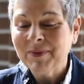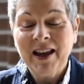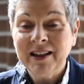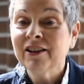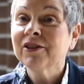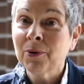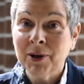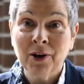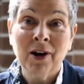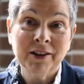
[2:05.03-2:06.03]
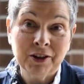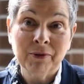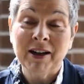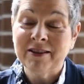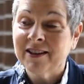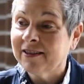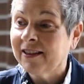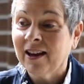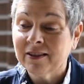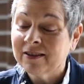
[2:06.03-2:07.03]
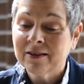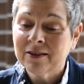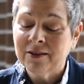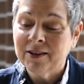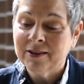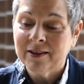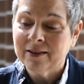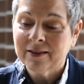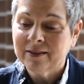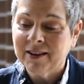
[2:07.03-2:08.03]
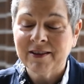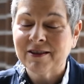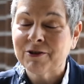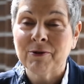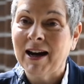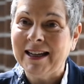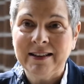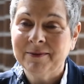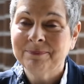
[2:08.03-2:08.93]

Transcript: And he's going on to great success. So this is great.